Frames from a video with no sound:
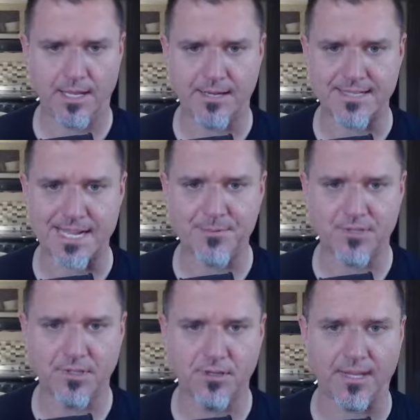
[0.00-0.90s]
It is
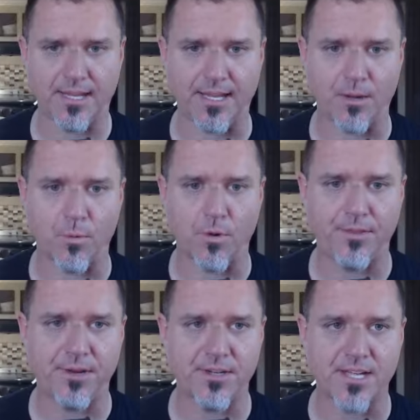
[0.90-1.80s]
absolutely
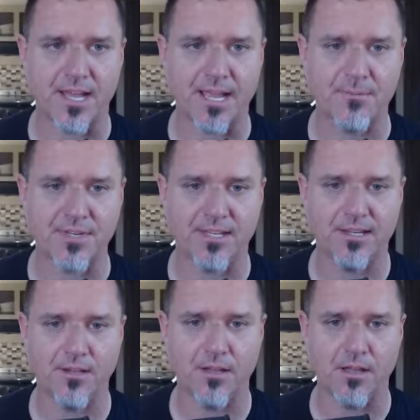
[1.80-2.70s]
worth your time to
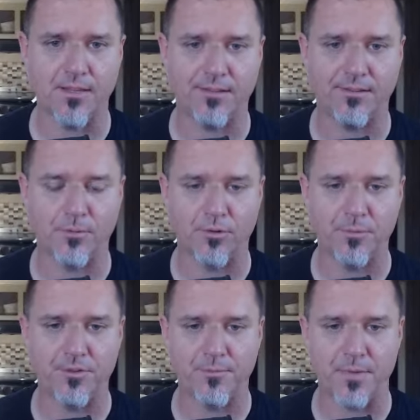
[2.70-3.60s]
kill all these
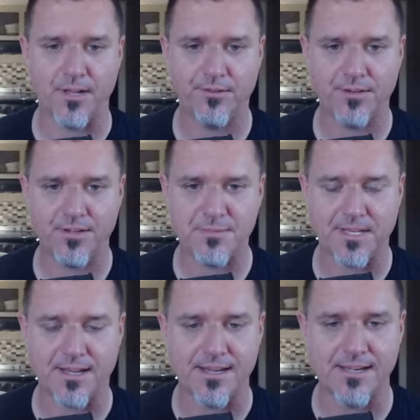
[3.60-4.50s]
groups of monsters
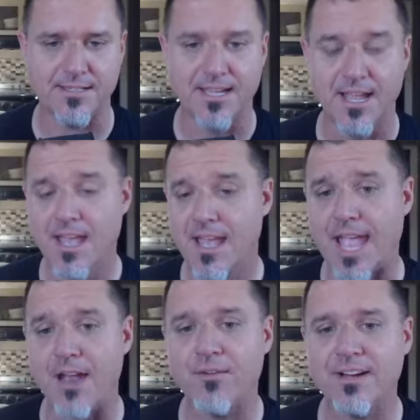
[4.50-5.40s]
because
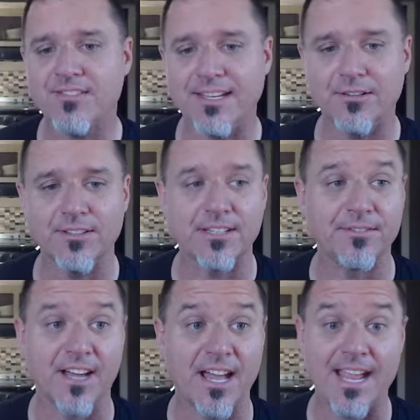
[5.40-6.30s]
every single
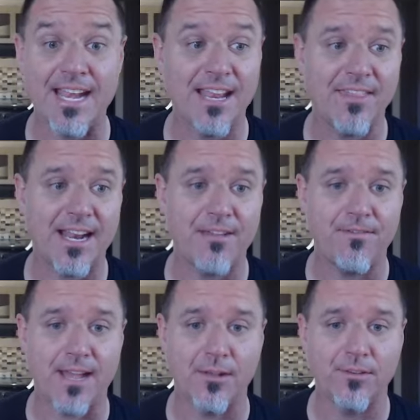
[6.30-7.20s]
divine that i
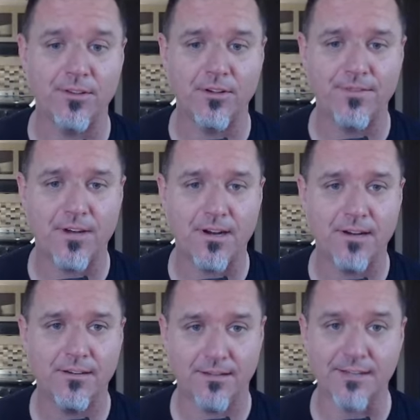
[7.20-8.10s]
found so
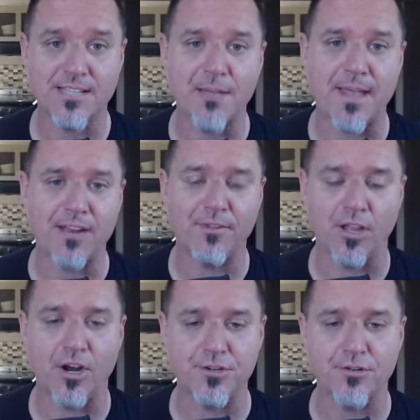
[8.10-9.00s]
far has come out of a
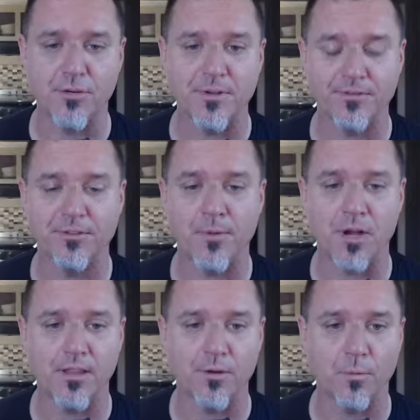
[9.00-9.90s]
large group of
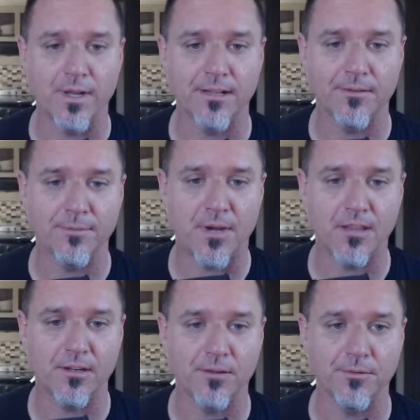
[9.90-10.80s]
small little one,
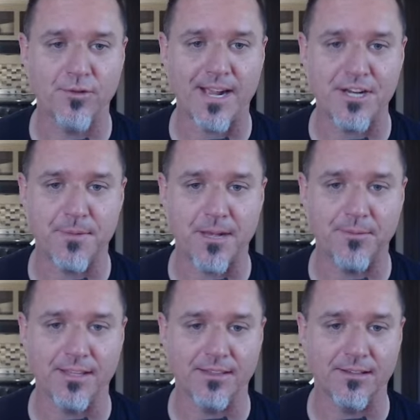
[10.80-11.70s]
small little trash
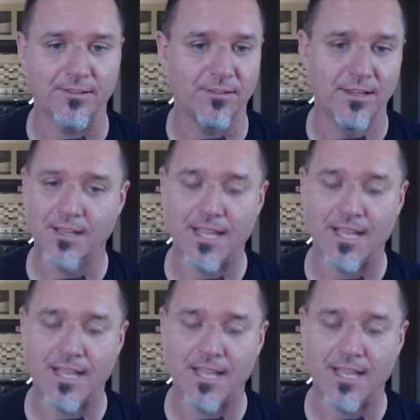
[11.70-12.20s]
mobs like this.